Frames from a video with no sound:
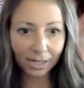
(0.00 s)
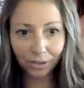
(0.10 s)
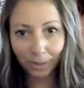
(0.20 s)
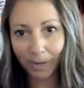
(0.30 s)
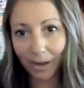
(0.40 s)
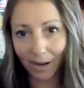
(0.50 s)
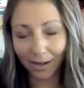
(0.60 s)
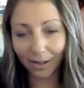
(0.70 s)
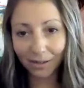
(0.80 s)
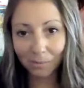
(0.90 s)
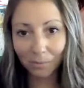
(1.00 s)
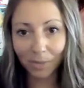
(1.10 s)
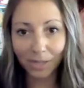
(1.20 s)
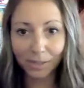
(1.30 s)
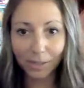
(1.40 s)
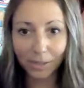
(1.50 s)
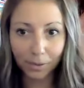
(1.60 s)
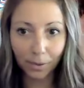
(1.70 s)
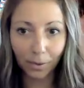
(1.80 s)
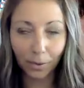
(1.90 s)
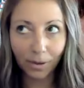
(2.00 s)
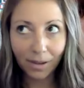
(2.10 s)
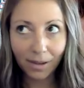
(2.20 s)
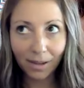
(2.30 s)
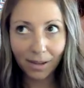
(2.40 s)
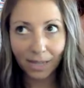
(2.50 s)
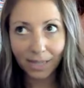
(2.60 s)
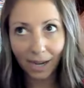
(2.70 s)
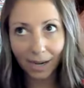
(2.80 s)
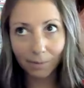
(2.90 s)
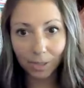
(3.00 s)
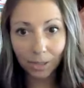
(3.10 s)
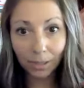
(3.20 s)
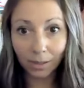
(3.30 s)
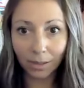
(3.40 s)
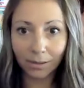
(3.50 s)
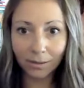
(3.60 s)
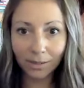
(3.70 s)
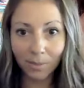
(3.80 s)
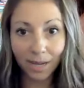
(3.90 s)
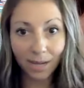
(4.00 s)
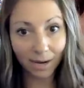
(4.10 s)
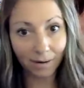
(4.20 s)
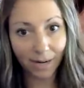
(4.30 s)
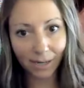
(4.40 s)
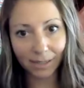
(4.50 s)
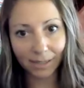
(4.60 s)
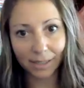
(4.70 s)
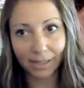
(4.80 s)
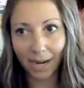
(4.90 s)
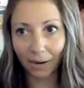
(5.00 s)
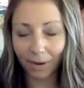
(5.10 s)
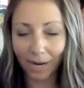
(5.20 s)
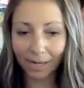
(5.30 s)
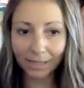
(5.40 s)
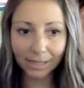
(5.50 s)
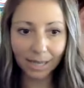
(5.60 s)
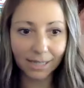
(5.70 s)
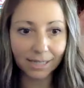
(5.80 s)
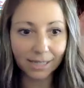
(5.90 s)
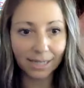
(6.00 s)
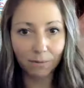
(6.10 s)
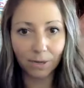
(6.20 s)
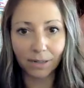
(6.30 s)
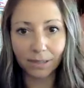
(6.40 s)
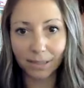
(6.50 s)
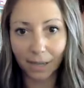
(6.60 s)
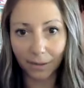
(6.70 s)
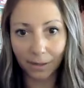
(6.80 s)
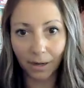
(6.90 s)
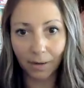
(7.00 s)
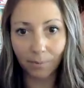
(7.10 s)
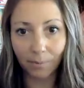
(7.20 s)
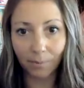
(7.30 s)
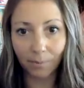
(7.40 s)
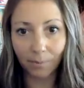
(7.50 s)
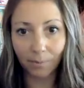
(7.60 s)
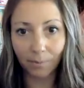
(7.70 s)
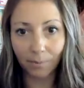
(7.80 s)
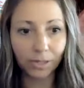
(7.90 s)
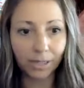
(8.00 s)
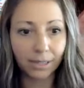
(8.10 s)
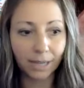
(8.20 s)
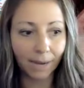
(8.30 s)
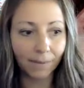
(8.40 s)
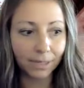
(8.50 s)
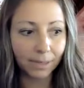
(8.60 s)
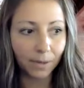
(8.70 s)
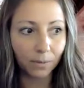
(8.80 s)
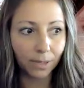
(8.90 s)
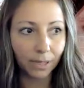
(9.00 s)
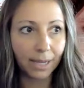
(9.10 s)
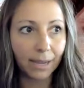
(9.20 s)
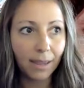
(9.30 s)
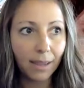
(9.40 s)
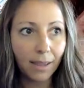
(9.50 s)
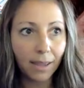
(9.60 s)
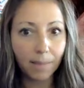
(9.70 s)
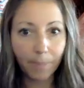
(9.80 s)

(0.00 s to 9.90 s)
change can be hard, but it's also, a time to learn, to be curious, to take risks, and to see what else is out there. But also, too, during this time, it's been really